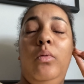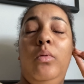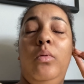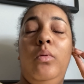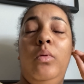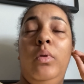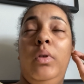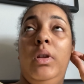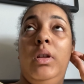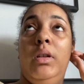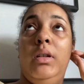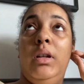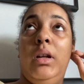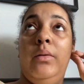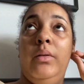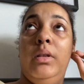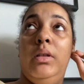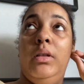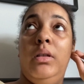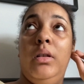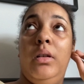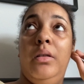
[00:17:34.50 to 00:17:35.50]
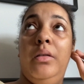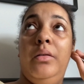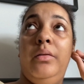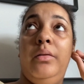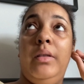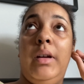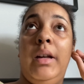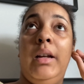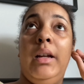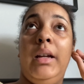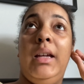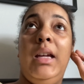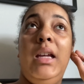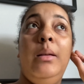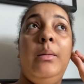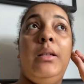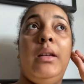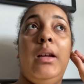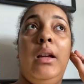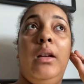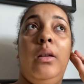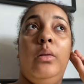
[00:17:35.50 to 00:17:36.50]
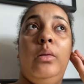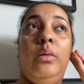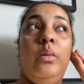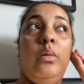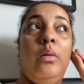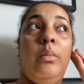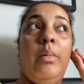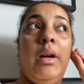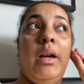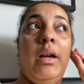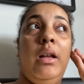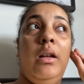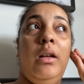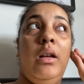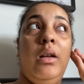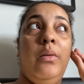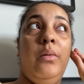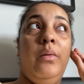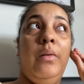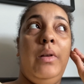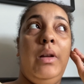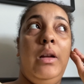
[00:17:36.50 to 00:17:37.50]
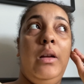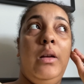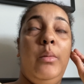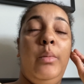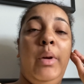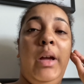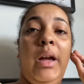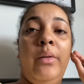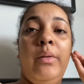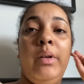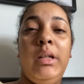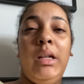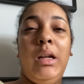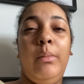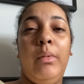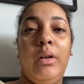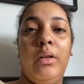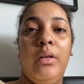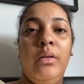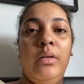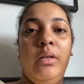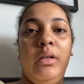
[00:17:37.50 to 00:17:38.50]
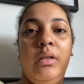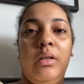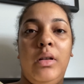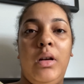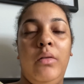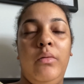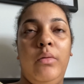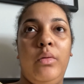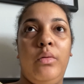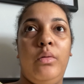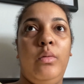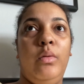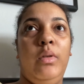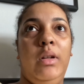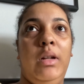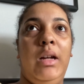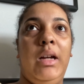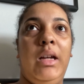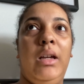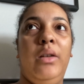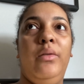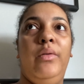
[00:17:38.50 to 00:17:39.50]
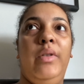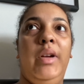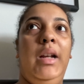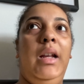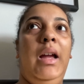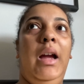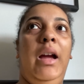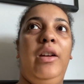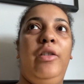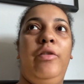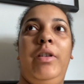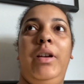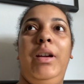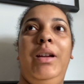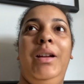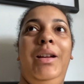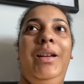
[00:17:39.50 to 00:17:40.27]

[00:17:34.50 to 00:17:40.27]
all of this other stuff, and I keep saying I'll talk about it in another video, but every time I go to start recording, I get really angry